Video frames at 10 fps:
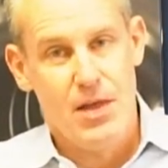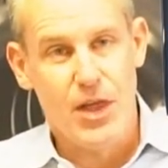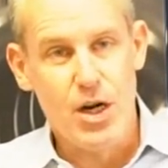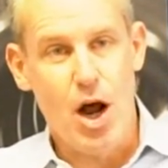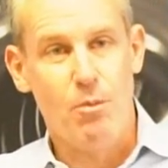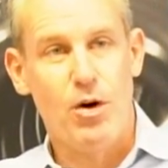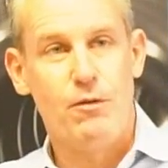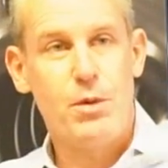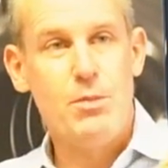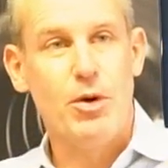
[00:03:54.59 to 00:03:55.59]
the number
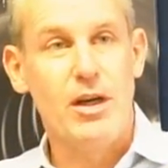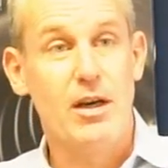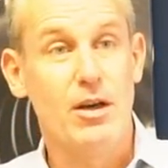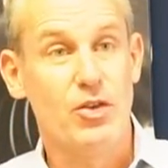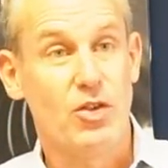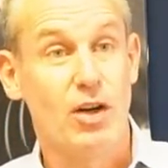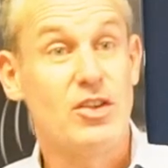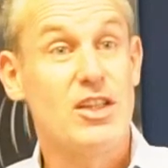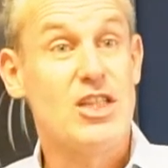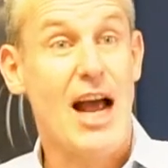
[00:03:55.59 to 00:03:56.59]
of people ill starts
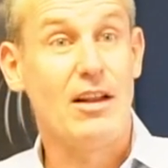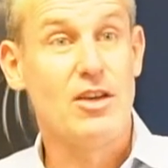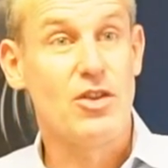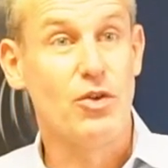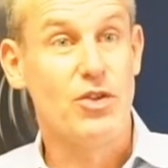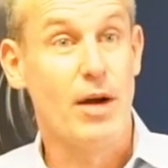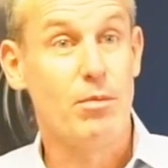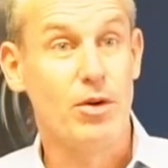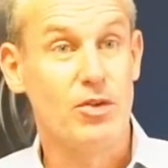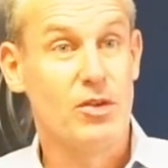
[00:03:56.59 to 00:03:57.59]
to challenge those
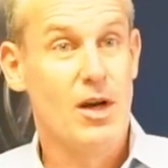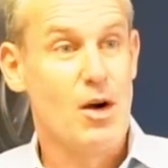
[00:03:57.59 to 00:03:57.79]
numbers,